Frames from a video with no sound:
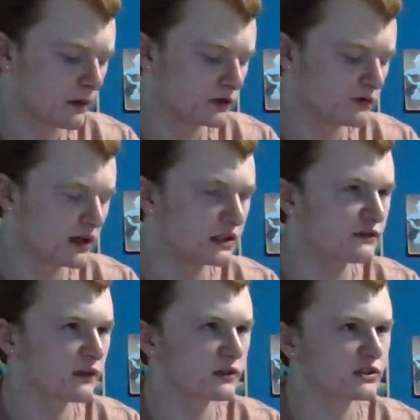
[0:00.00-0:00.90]
It's Randy's
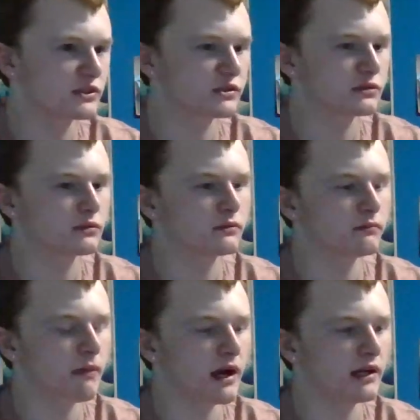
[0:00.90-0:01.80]
first
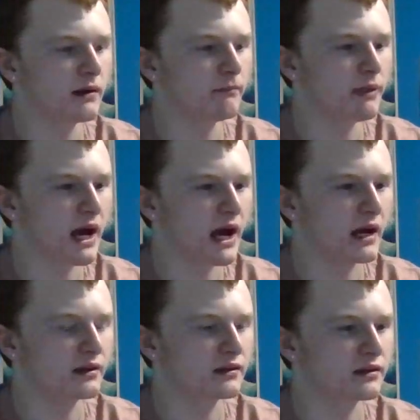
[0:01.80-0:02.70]
Mania
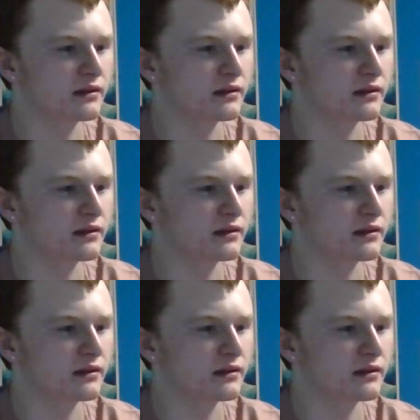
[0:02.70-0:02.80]
back.